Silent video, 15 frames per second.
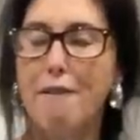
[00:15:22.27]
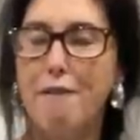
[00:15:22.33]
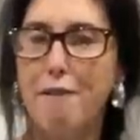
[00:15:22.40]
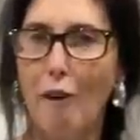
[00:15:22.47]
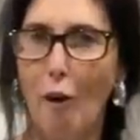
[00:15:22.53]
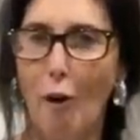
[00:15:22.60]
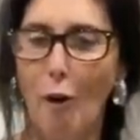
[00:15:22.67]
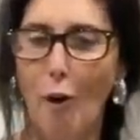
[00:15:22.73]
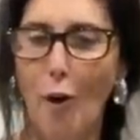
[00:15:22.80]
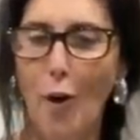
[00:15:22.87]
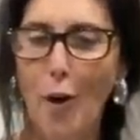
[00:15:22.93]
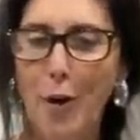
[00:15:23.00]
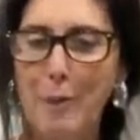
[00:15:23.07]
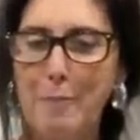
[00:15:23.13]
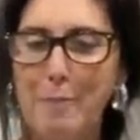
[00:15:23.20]

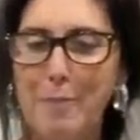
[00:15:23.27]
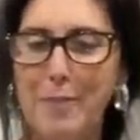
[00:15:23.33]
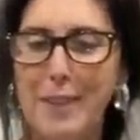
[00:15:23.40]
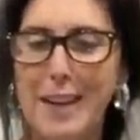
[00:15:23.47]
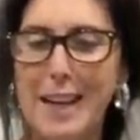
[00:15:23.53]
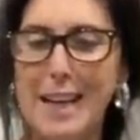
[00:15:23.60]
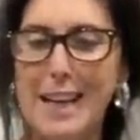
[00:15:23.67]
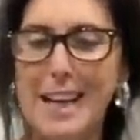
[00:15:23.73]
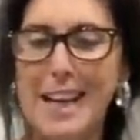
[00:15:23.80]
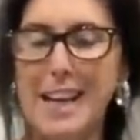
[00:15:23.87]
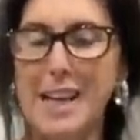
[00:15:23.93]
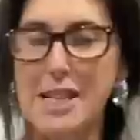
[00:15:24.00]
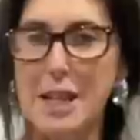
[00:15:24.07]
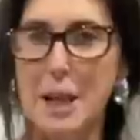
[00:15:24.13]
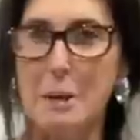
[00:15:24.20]
for,
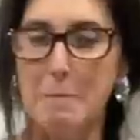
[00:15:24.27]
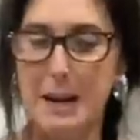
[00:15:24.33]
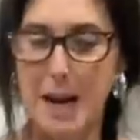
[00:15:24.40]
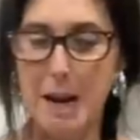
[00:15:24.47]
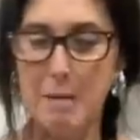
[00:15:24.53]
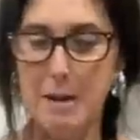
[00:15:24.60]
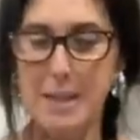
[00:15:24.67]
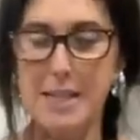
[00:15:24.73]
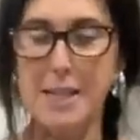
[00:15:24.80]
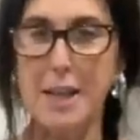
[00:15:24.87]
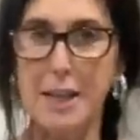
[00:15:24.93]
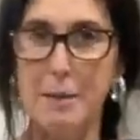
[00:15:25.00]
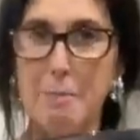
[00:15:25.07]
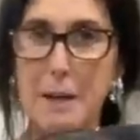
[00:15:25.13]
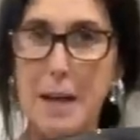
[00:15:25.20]
it's going to be
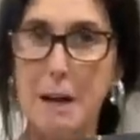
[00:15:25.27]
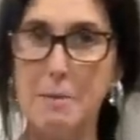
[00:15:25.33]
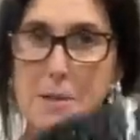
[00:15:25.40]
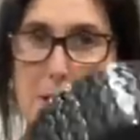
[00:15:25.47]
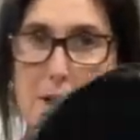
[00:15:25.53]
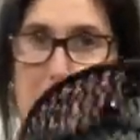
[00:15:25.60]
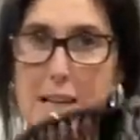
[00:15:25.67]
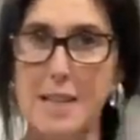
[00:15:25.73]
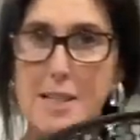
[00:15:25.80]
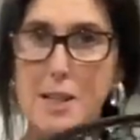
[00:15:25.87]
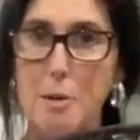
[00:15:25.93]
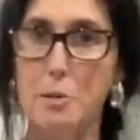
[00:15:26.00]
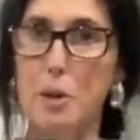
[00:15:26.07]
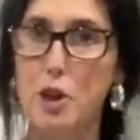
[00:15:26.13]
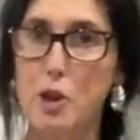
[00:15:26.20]
upside down. So
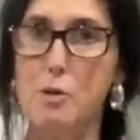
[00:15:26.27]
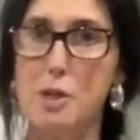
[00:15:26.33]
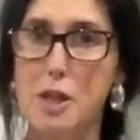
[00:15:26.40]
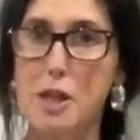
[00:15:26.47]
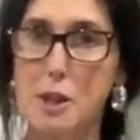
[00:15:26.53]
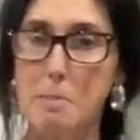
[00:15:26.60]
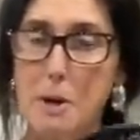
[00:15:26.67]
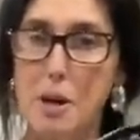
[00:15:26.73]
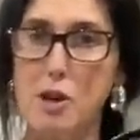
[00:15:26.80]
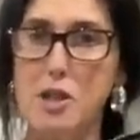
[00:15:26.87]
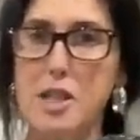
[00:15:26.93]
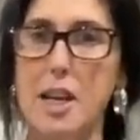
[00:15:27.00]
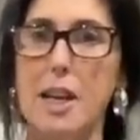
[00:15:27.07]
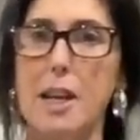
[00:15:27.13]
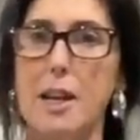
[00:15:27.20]
I'm not using it as a
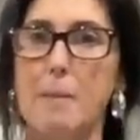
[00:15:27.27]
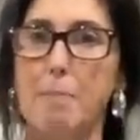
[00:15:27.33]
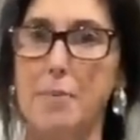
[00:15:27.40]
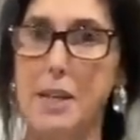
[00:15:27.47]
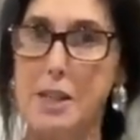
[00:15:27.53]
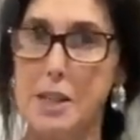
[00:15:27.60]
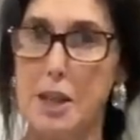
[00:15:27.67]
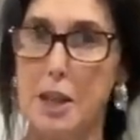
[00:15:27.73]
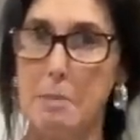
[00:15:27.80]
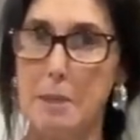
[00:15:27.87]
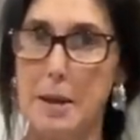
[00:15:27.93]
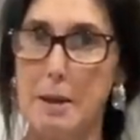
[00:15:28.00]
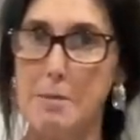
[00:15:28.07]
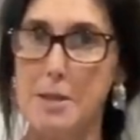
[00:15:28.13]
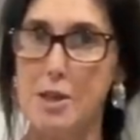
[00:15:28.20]
basket, it's going to be
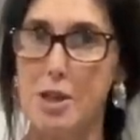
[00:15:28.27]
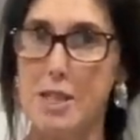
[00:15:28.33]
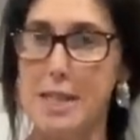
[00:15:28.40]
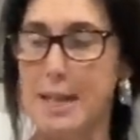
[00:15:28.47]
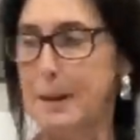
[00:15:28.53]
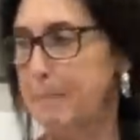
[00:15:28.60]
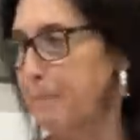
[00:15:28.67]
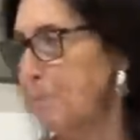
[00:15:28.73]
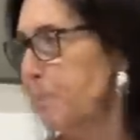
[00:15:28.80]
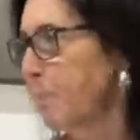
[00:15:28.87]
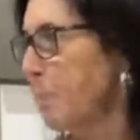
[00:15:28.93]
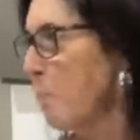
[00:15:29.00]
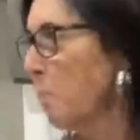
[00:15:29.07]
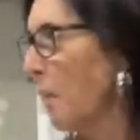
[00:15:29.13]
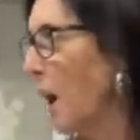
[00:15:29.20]
upside down.
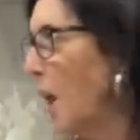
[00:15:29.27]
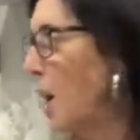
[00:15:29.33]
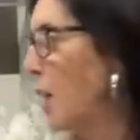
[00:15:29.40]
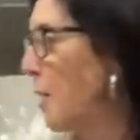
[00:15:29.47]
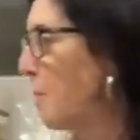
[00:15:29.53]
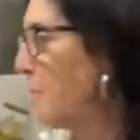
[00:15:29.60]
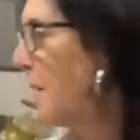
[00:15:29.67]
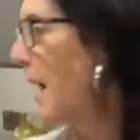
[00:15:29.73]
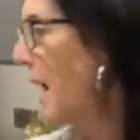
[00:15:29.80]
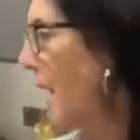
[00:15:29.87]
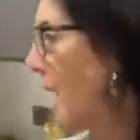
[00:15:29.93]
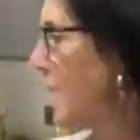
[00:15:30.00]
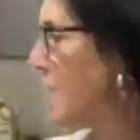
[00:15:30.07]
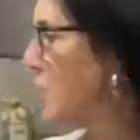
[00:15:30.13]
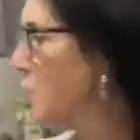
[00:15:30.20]

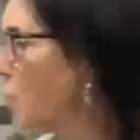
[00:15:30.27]
And